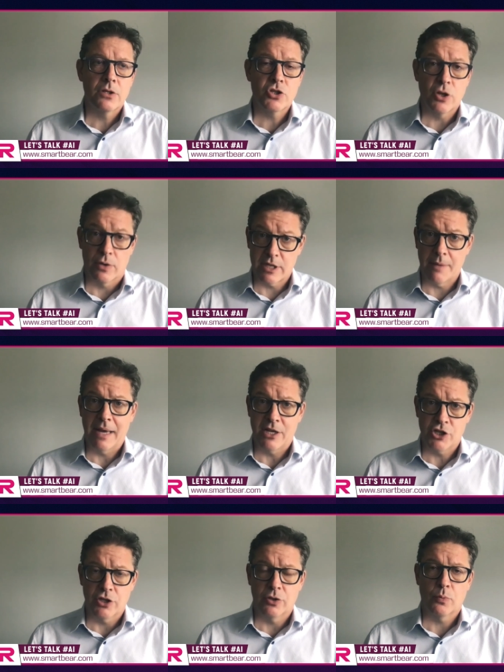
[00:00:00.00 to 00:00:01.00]
So, as I
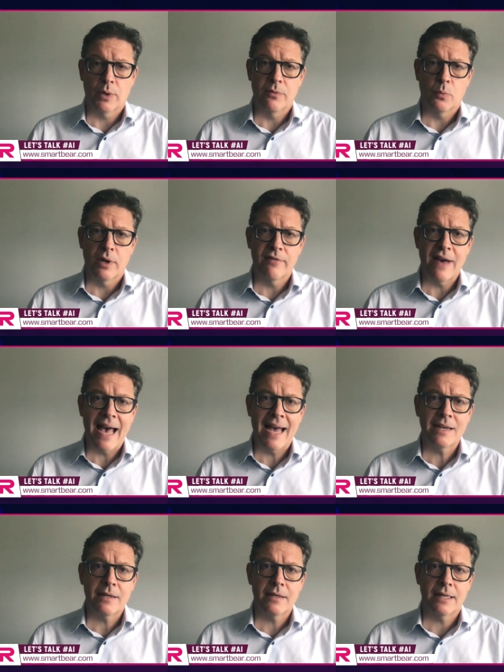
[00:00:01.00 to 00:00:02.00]
mentioned, we, we've
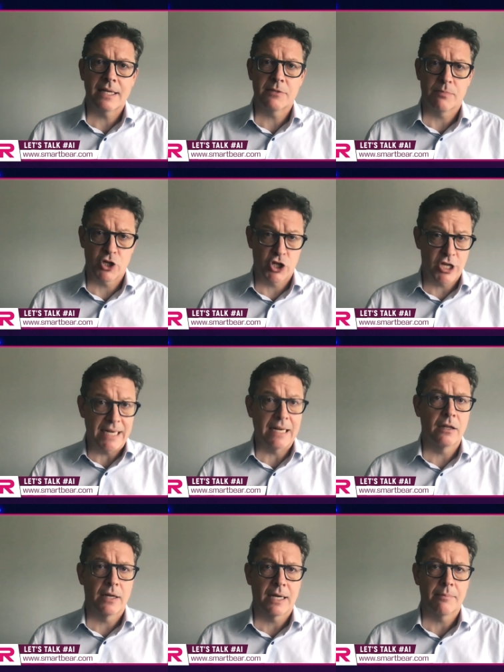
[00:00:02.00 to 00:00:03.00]
had these machine
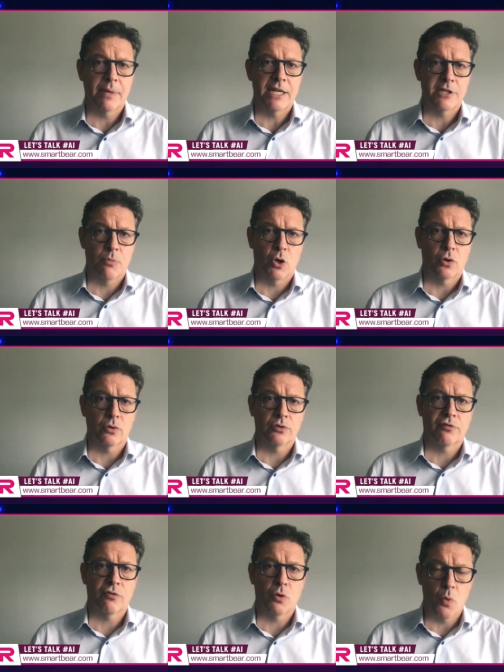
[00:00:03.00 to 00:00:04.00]
learning based models
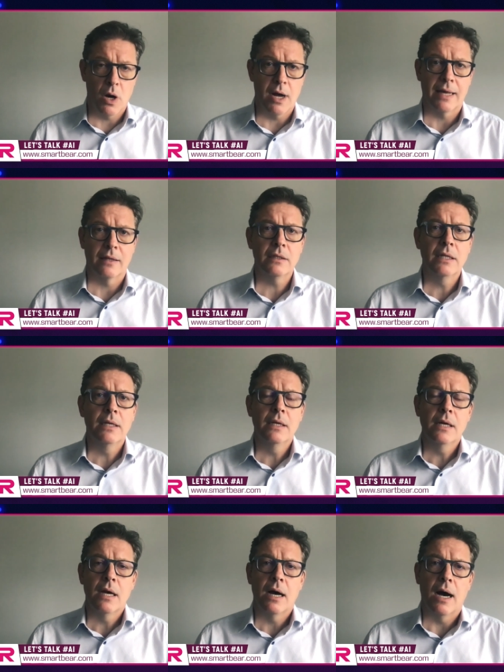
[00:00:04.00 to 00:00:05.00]
for a while.
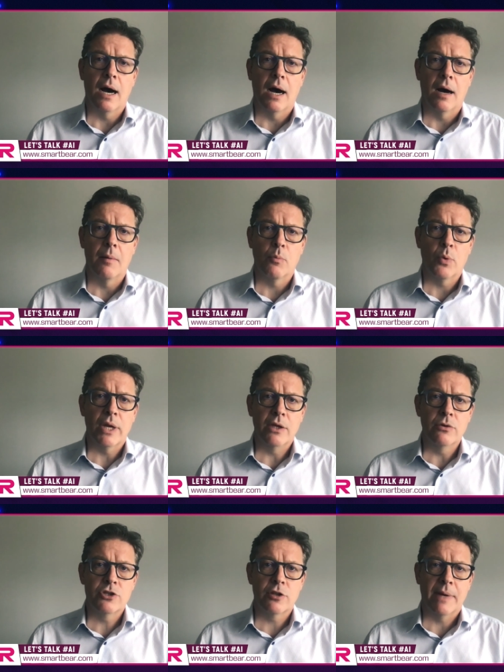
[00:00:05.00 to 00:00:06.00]
Um, we
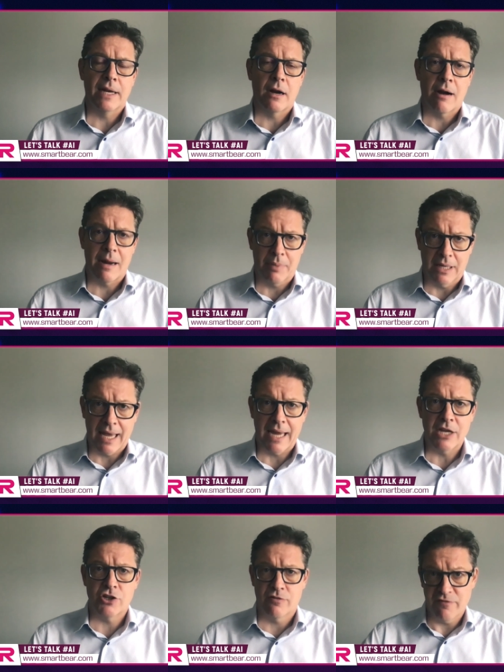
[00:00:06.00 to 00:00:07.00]
use them in our
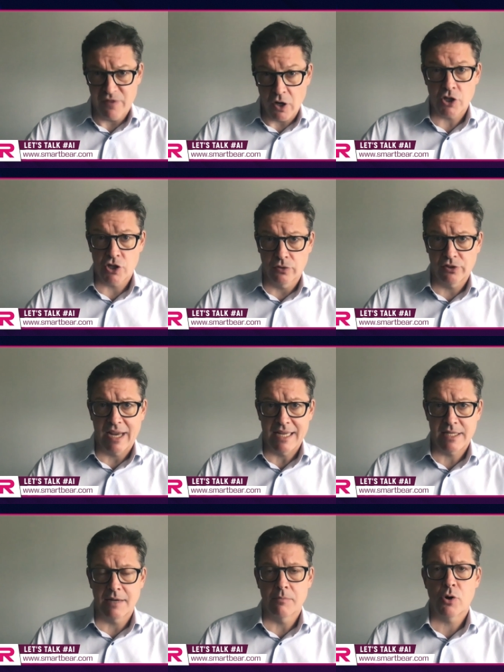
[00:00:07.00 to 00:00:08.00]
application functional
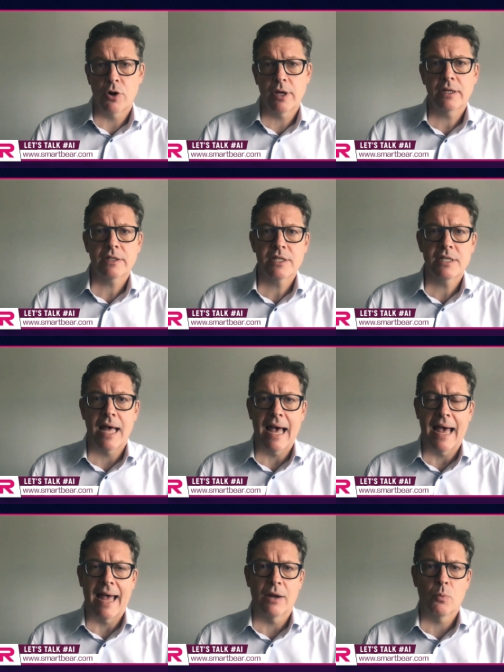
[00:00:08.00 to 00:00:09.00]
testing products,
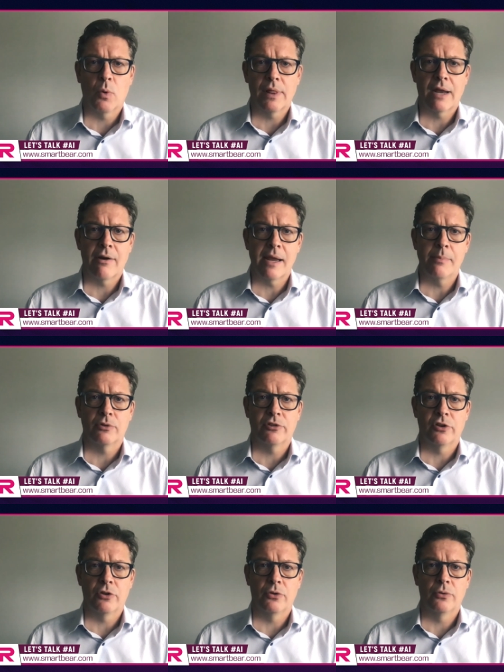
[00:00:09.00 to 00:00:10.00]
and what they're able
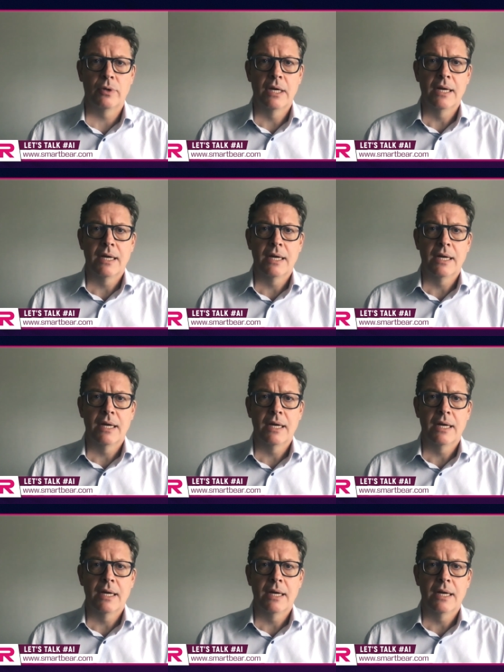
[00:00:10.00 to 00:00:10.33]
to do